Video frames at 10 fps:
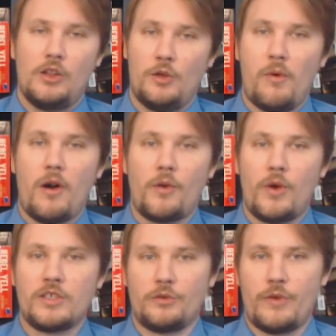Lamar
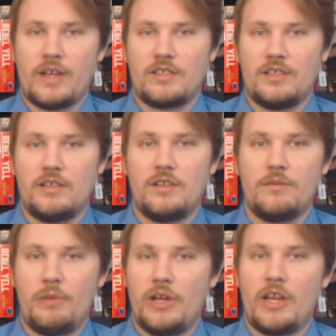was arrested,
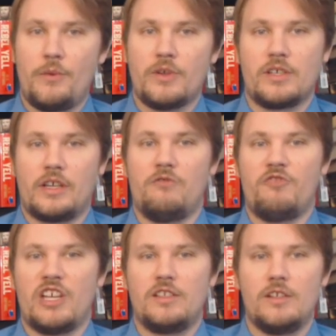but he wasn't
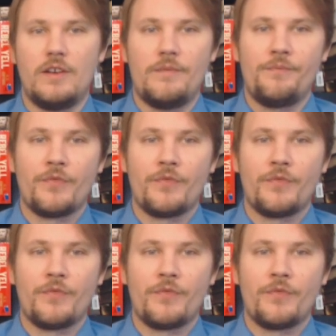convicted.